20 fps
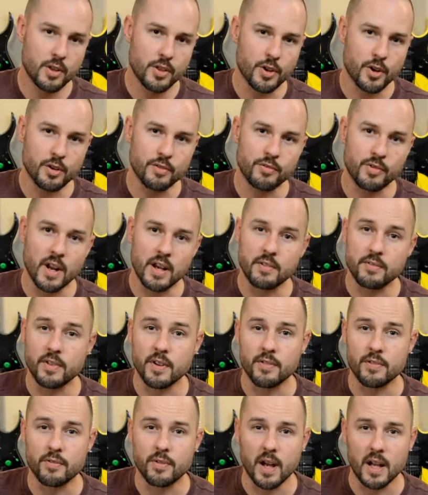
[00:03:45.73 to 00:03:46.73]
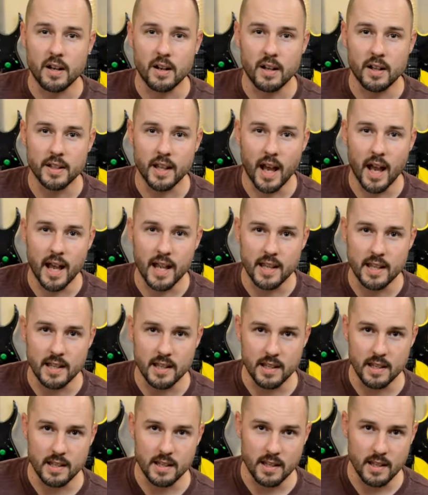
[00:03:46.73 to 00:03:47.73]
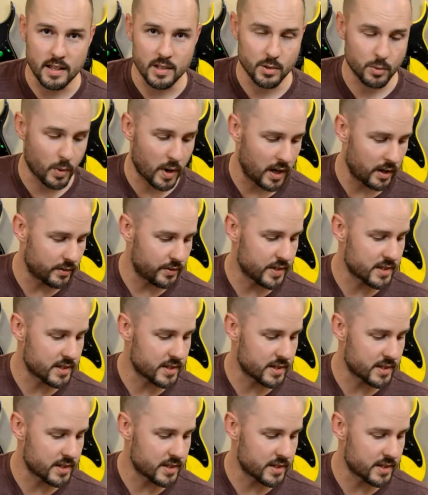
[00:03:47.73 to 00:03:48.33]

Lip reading: 3rd fret, 5th fret on the high E as well.